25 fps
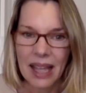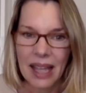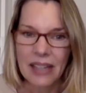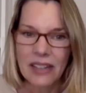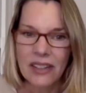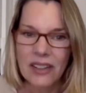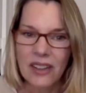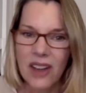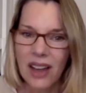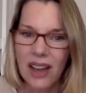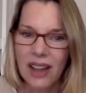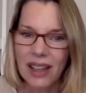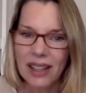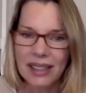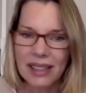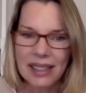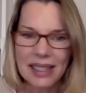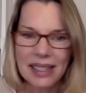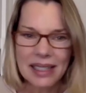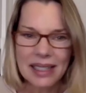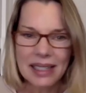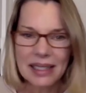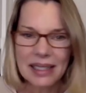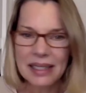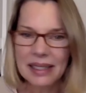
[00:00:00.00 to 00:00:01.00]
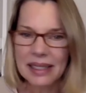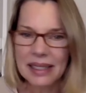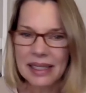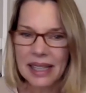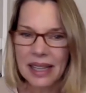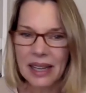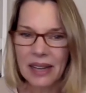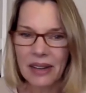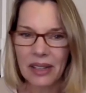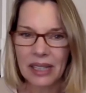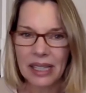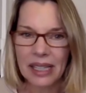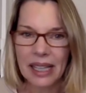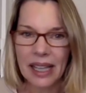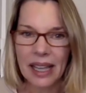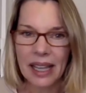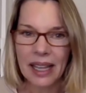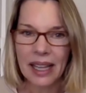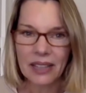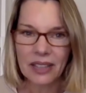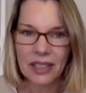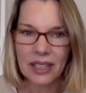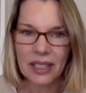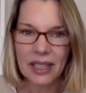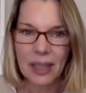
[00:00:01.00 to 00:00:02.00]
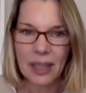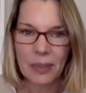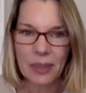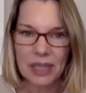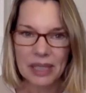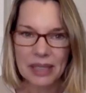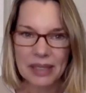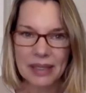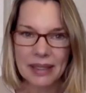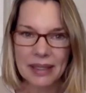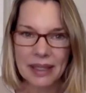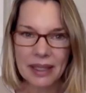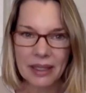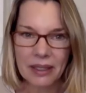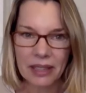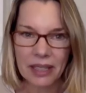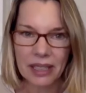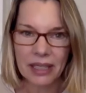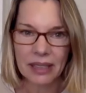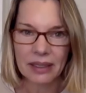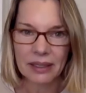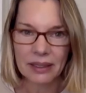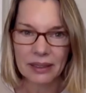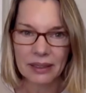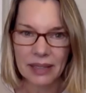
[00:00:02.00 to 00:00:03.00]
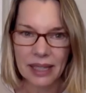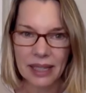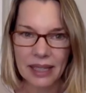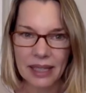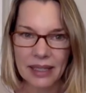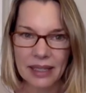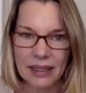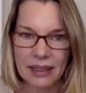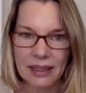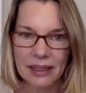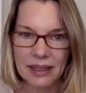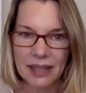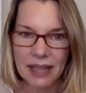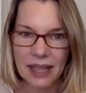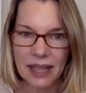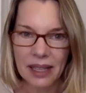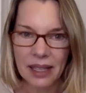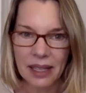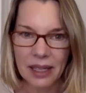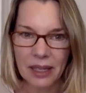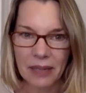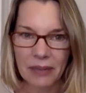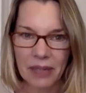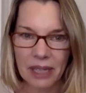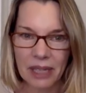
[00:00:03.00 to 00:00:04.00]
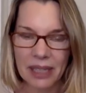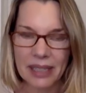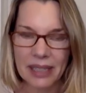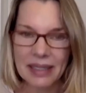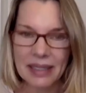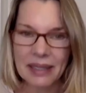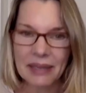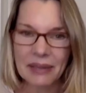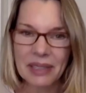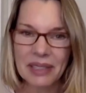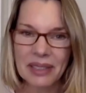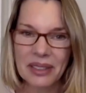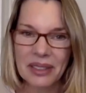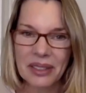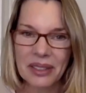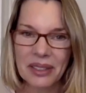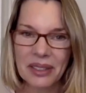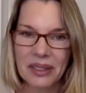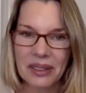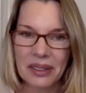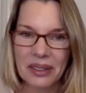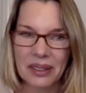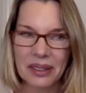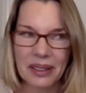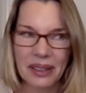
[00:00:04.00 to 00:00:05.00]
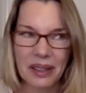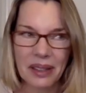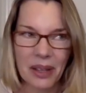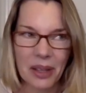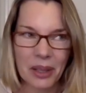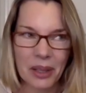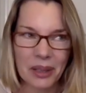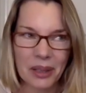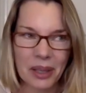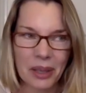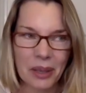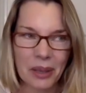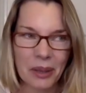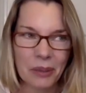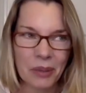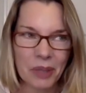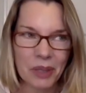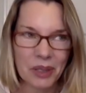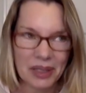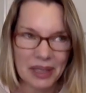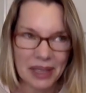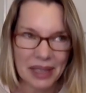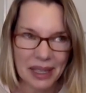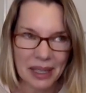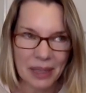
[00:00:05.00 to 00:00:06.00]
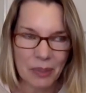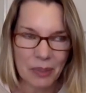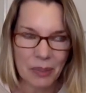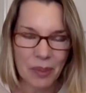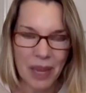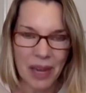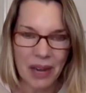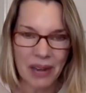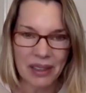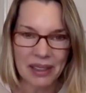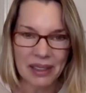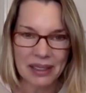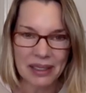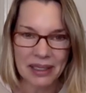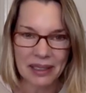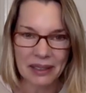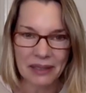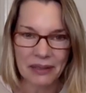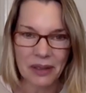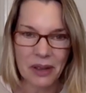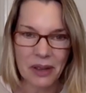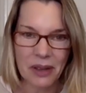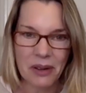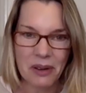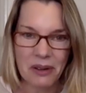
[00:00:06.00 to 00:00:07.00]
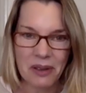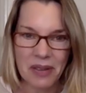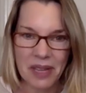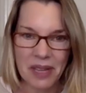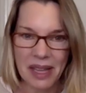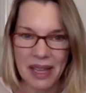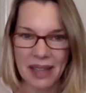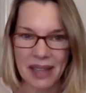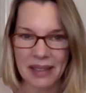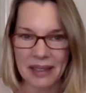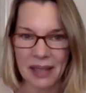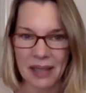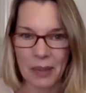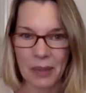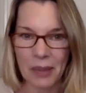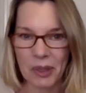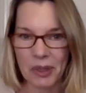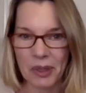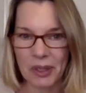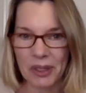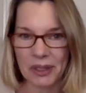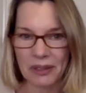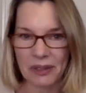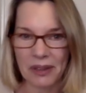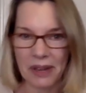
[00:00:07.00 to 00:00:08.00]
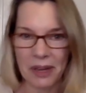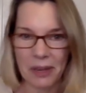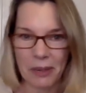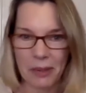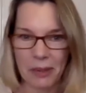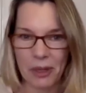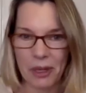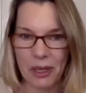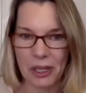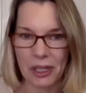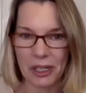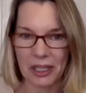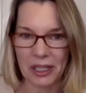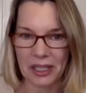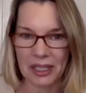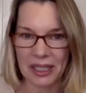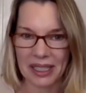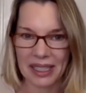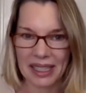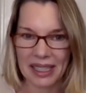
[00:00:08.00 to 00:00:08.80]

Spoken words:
Not necessarily. I actually kept it secret. Okay. I didn't tell anyone because it was just almost like embarrassing of, oh yes, I'm going to write a book,